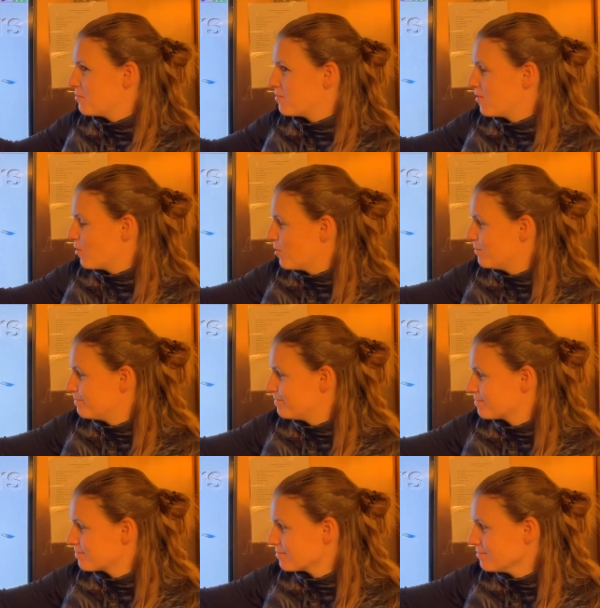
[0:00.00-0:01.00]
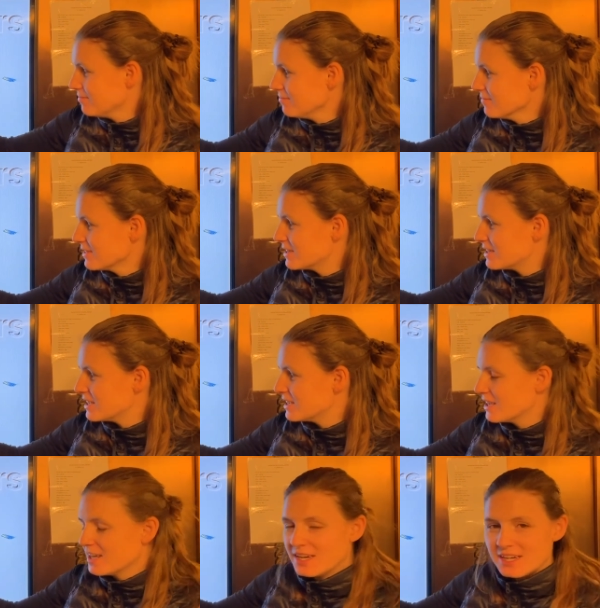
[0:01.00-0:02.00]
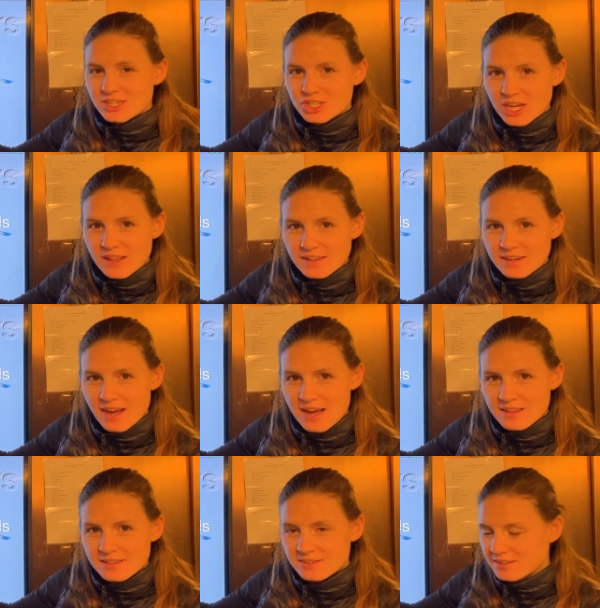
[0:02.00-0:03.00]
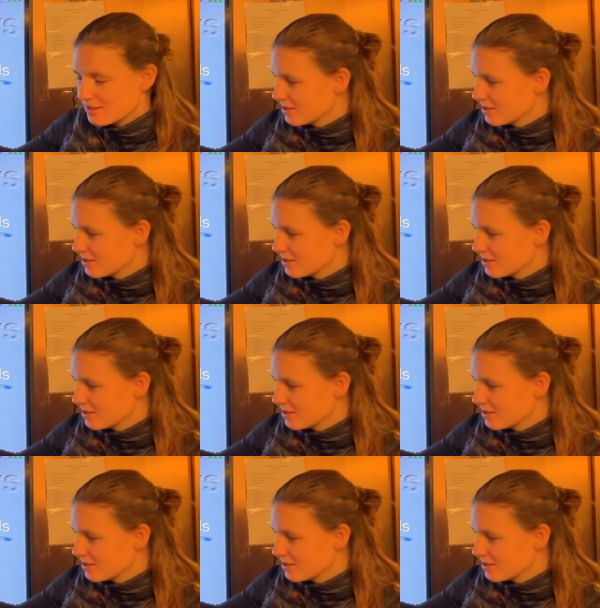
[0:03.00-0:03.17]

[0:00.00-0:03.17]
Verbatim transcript: aim for the Shetland Islands